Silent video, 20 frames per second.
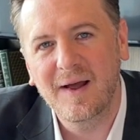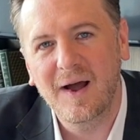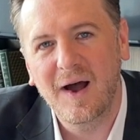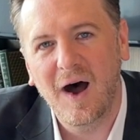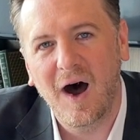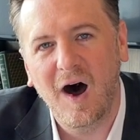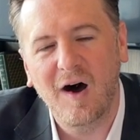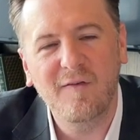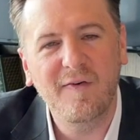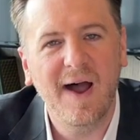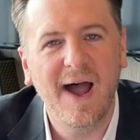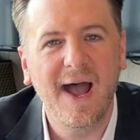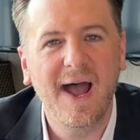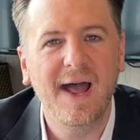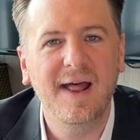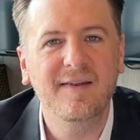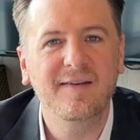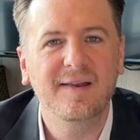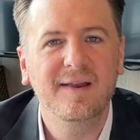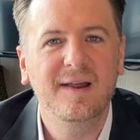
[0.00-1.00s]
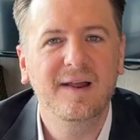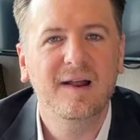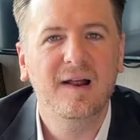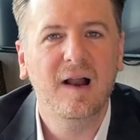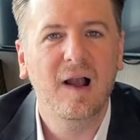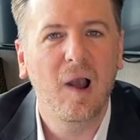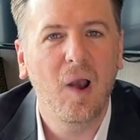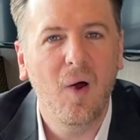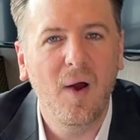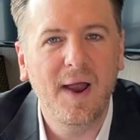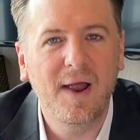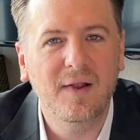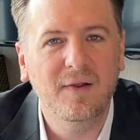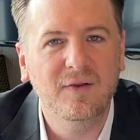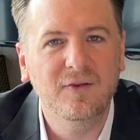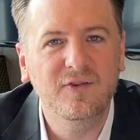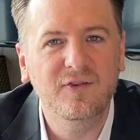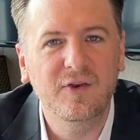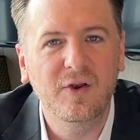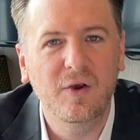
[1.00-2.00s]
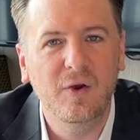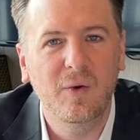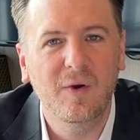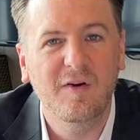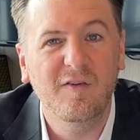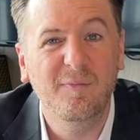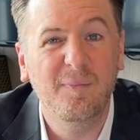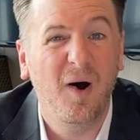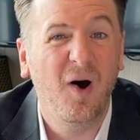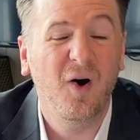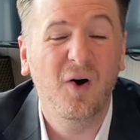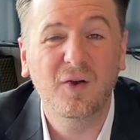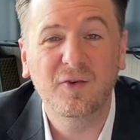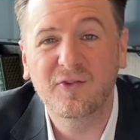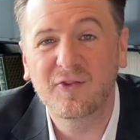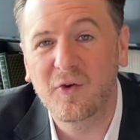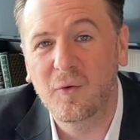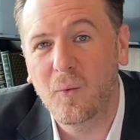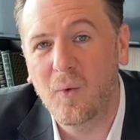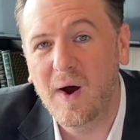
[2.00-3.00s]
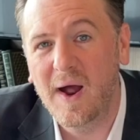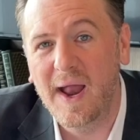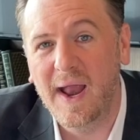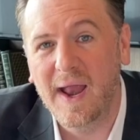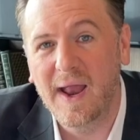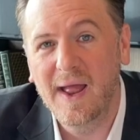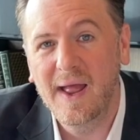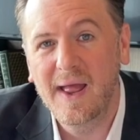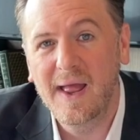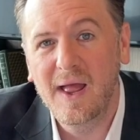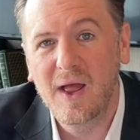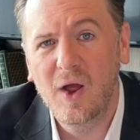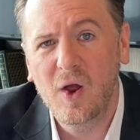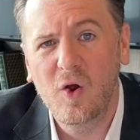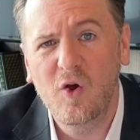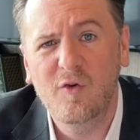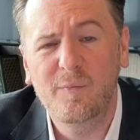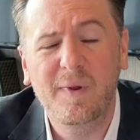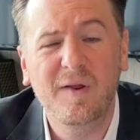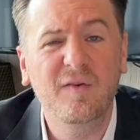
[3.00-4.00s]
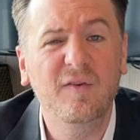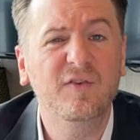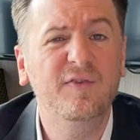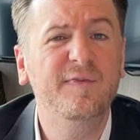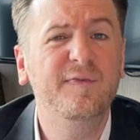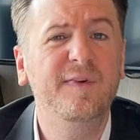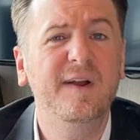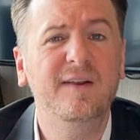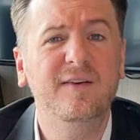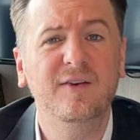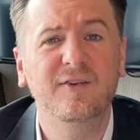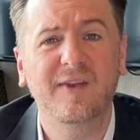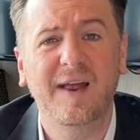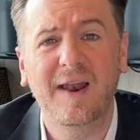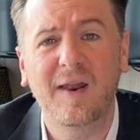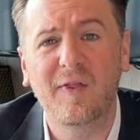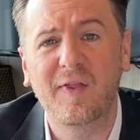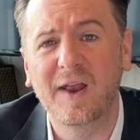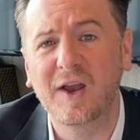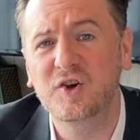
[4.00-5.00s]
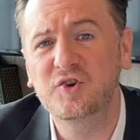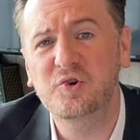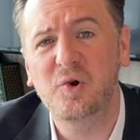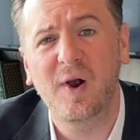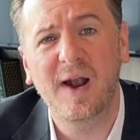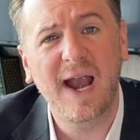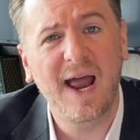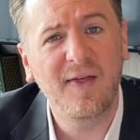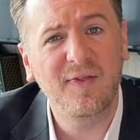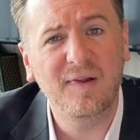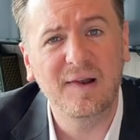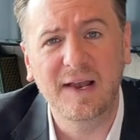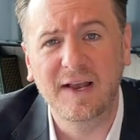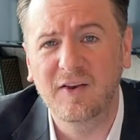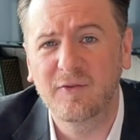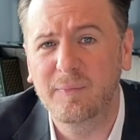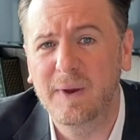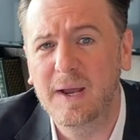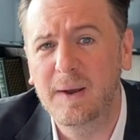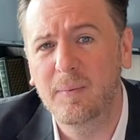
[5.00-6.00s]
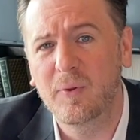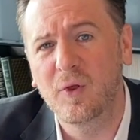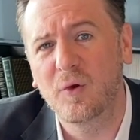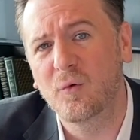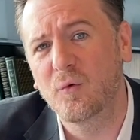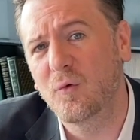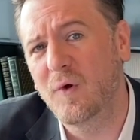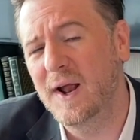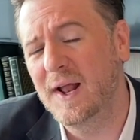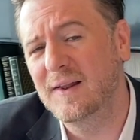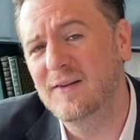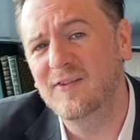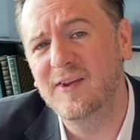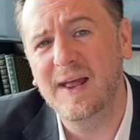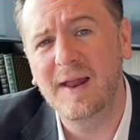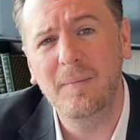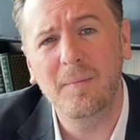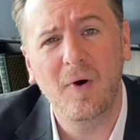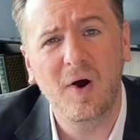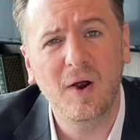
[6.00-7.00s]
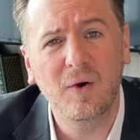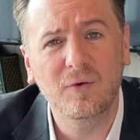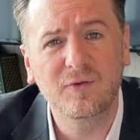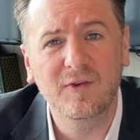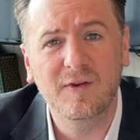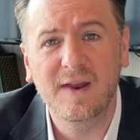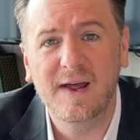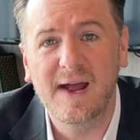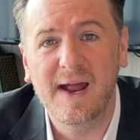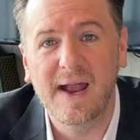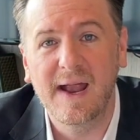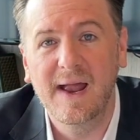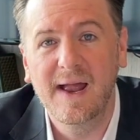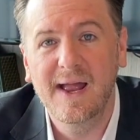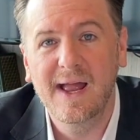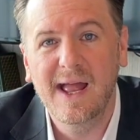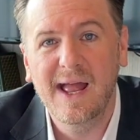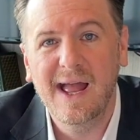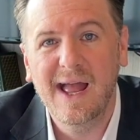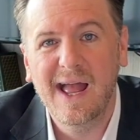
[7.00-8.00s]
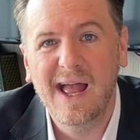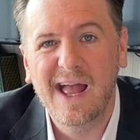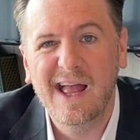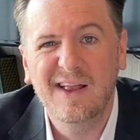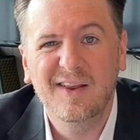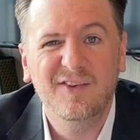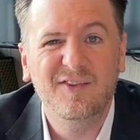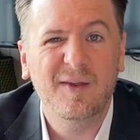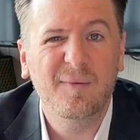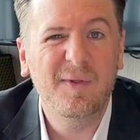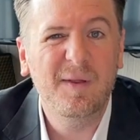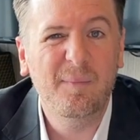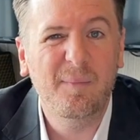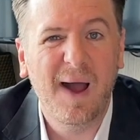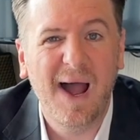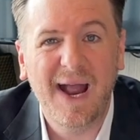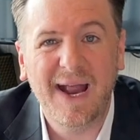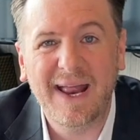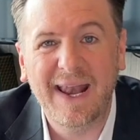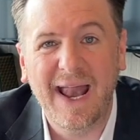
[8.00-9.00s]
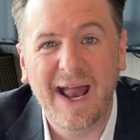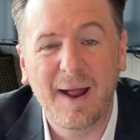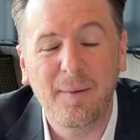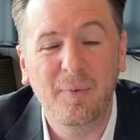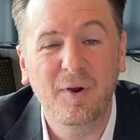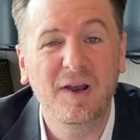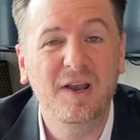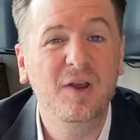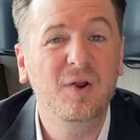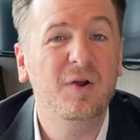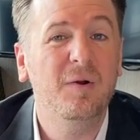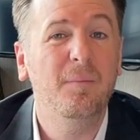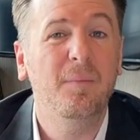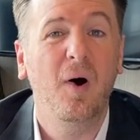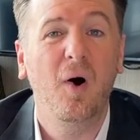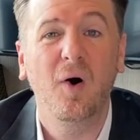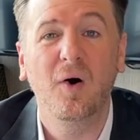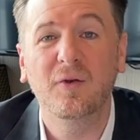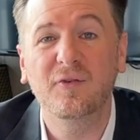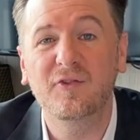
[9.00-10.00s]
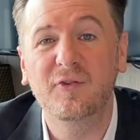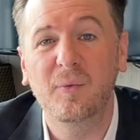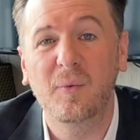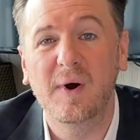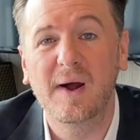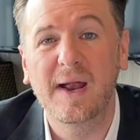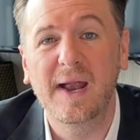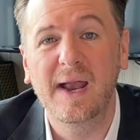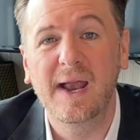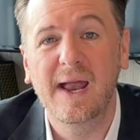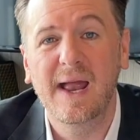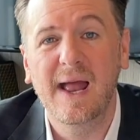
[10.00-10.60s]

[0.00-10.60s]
I've had clients who have passed away, who have been as fit as anything, triathletes, people that ran 10 miles a day. Something bad can happen and you can pass away.